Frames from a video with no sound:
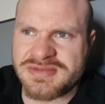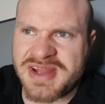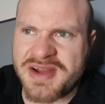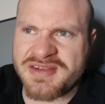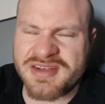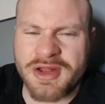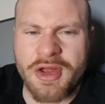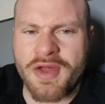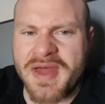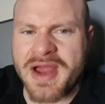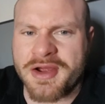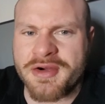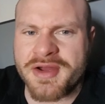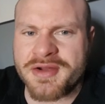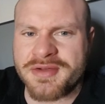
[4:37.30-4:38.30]
there's a lot of
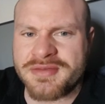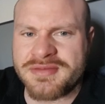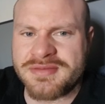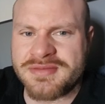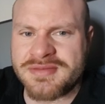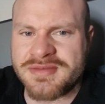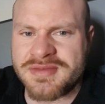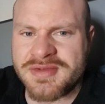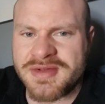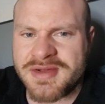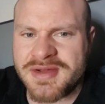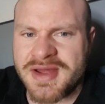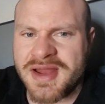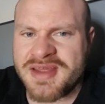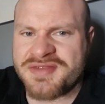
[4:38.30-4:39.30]
that going on.
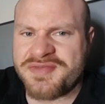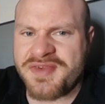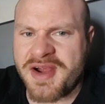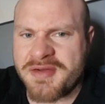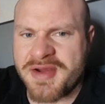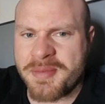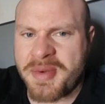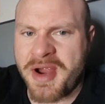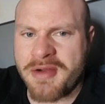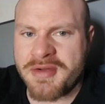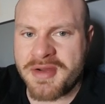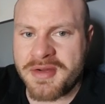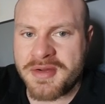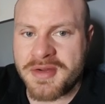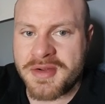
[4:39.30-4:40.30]
And it's very
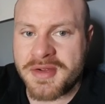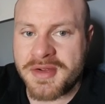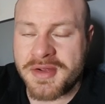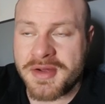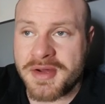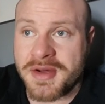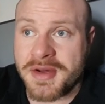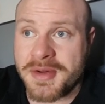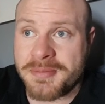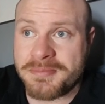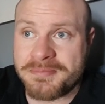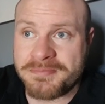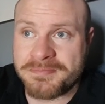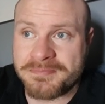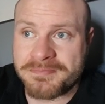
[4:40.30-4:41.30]
apparent.
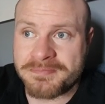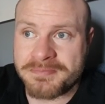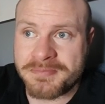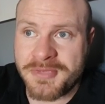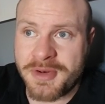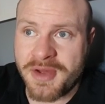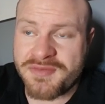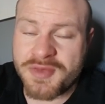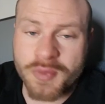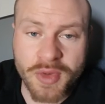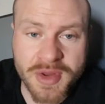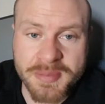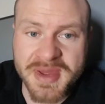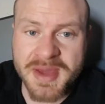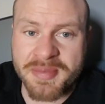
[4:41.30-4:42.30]
You know, if you
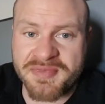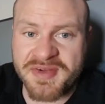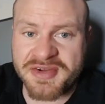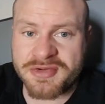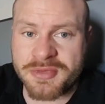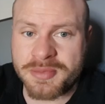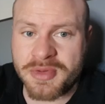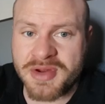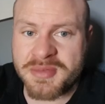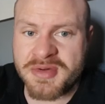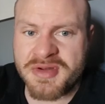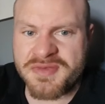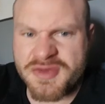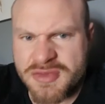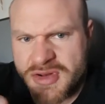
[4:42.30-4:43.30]
want to be a professional
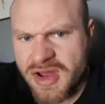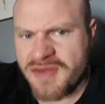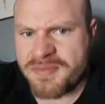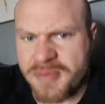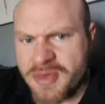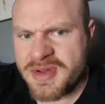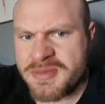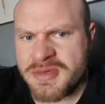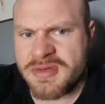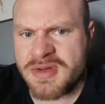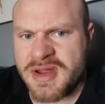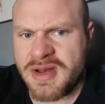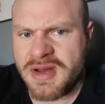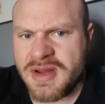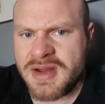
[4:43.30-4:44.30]
bodybuilder, if you love
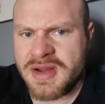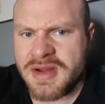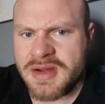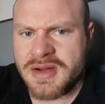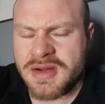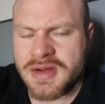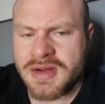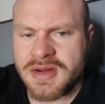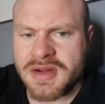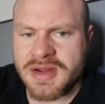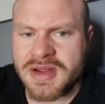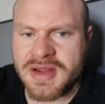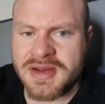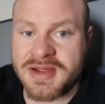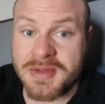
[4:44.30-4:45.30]
bodybuilding
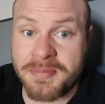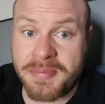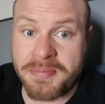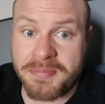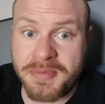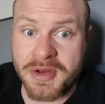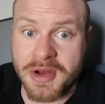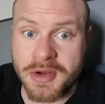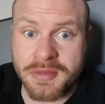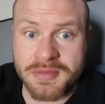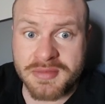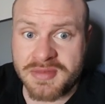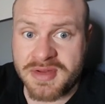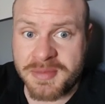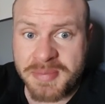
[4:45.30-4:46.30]
and,
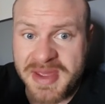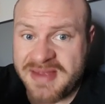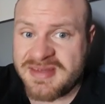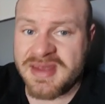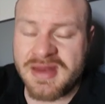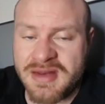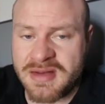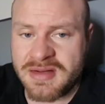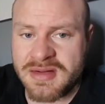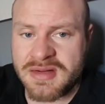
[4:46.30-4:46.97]
competing,